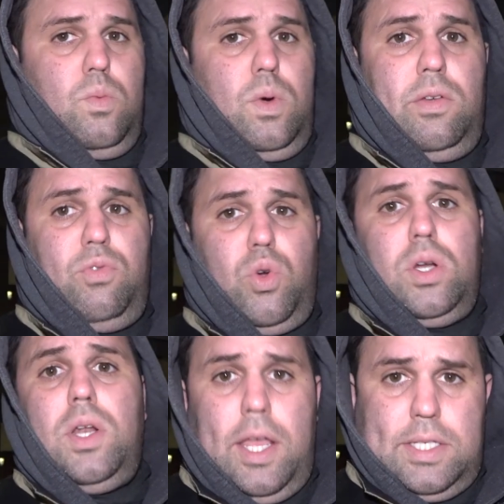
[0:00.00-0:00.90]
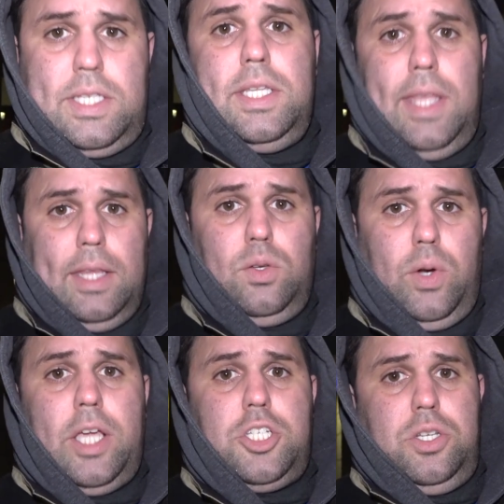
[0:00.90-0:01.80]
Well everyone, let's see that
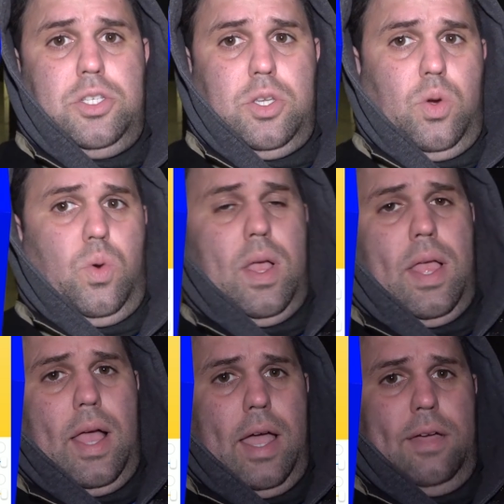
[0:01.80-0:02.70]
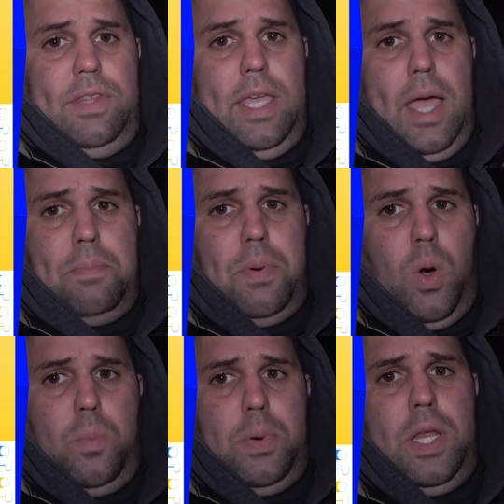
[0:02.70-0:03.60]
on action. So I have the app
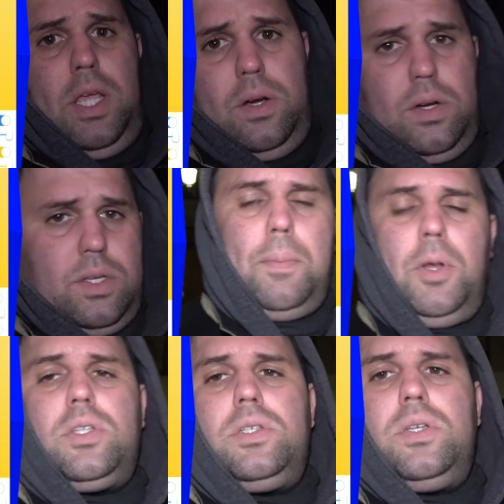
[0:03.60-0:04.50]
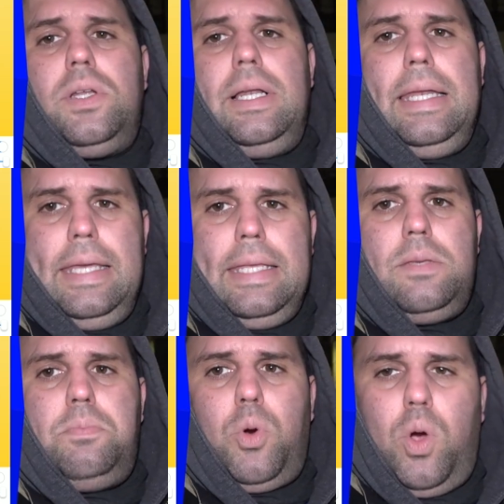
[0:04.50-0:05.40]
open here. I'm not
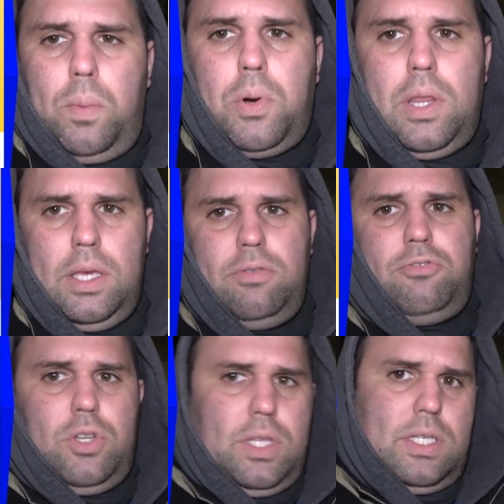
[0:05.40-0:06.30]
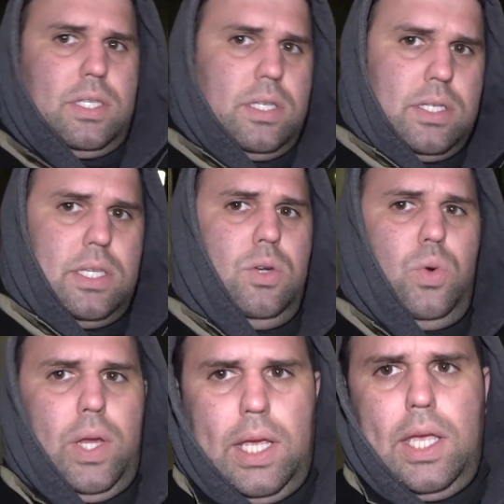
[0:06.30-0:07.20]
lit properly for this
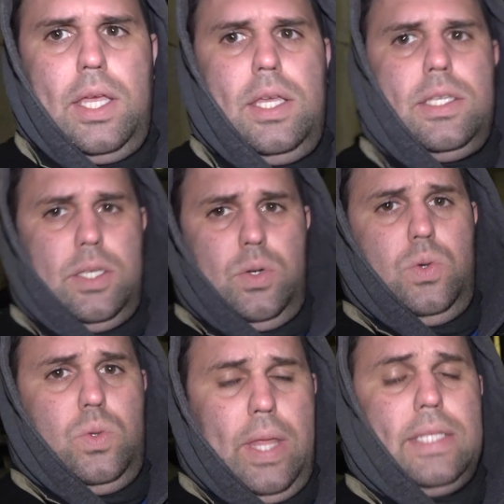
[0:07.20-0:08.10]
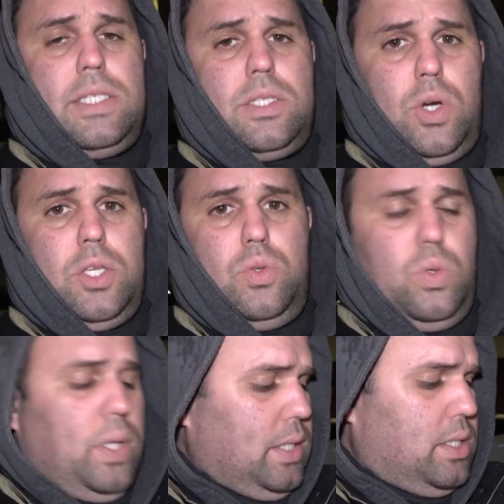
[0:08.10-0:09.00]
scenery, so let's try to
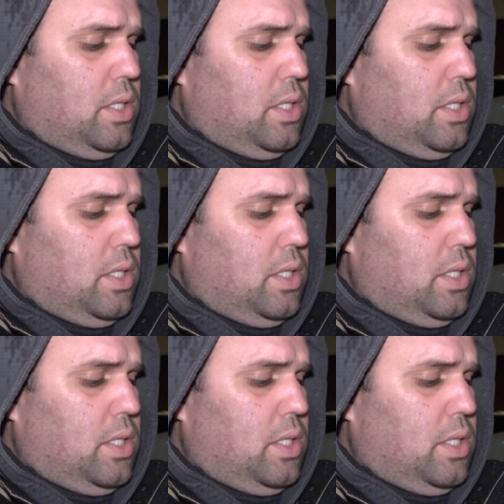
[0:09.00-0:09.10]
do that.